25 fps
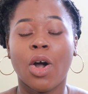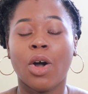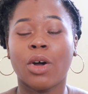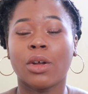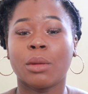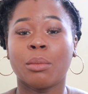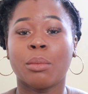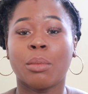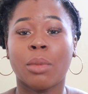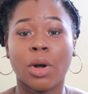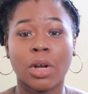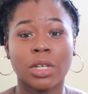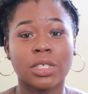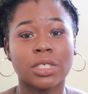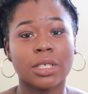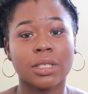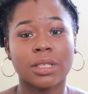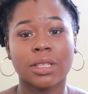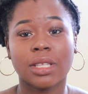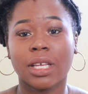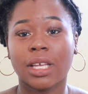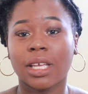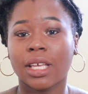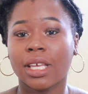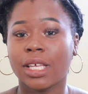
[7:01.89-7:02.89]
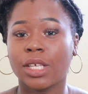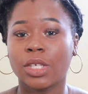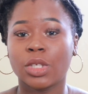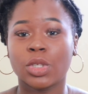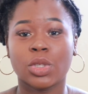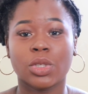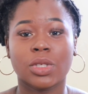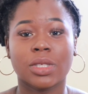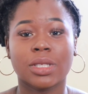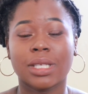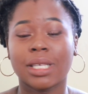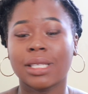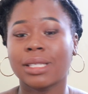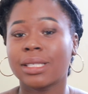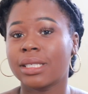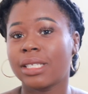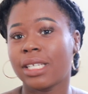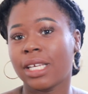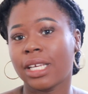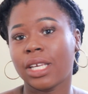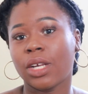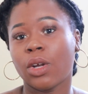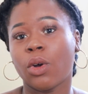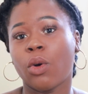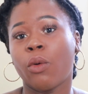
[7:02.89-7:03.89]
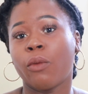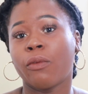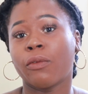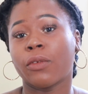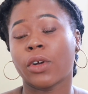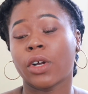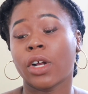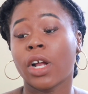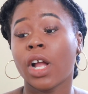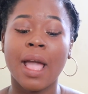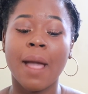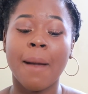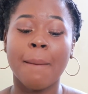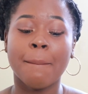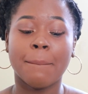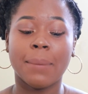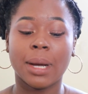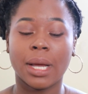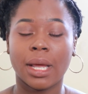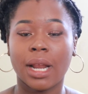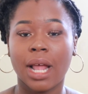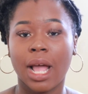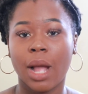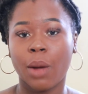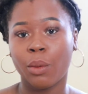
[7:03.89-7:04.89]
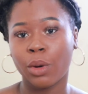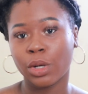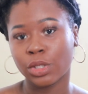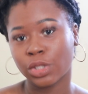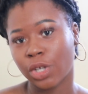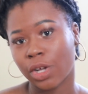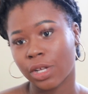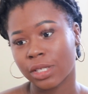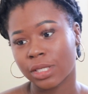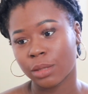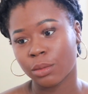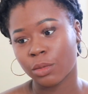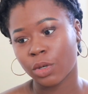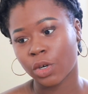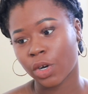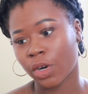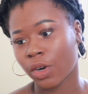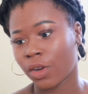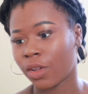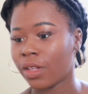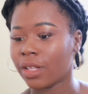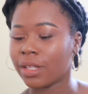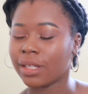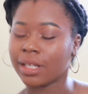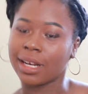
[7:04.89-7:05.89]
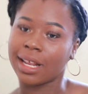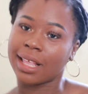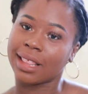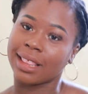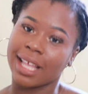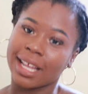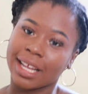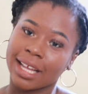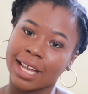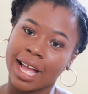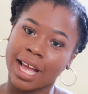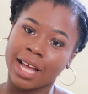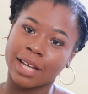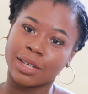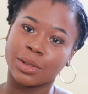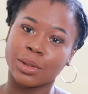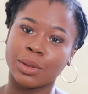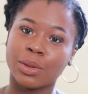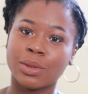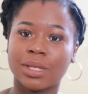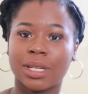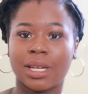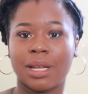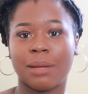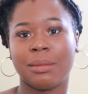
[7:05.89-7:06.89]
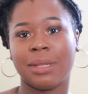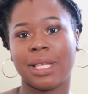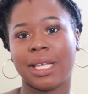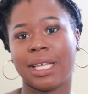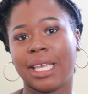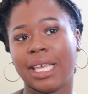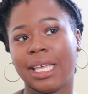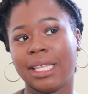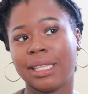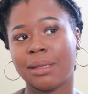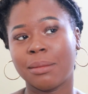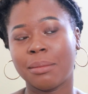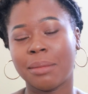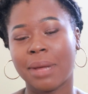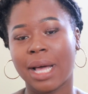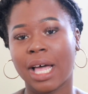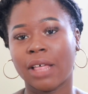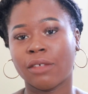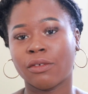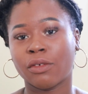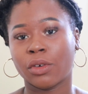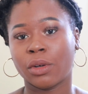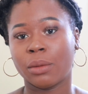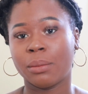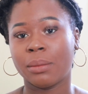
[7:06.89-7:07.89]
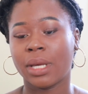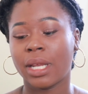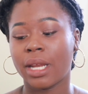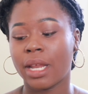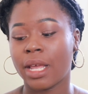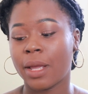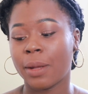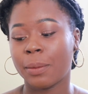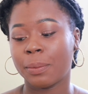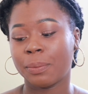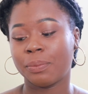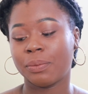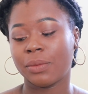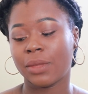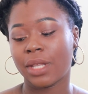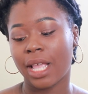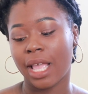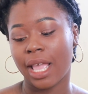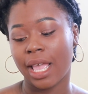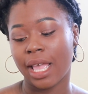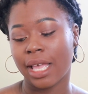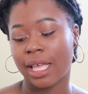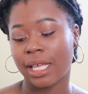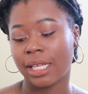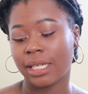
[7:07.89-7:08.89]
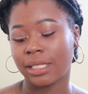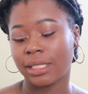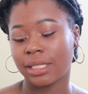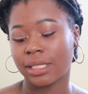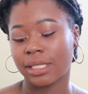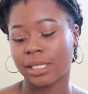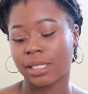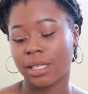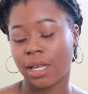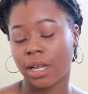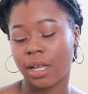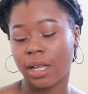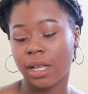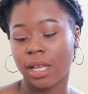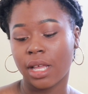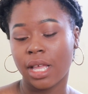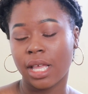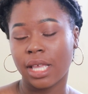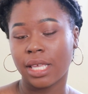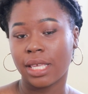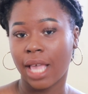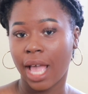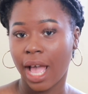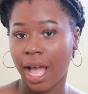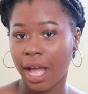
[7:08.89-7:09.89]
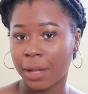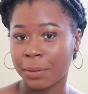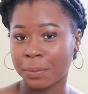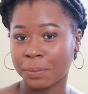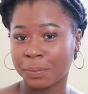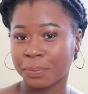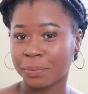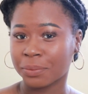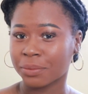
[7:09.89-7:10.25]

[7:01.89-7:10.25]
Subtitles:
on a budget thing is just, it's taking over. But I watch Gossip Girl and then I light candles and I'm like in the bath for a minute. And yeah.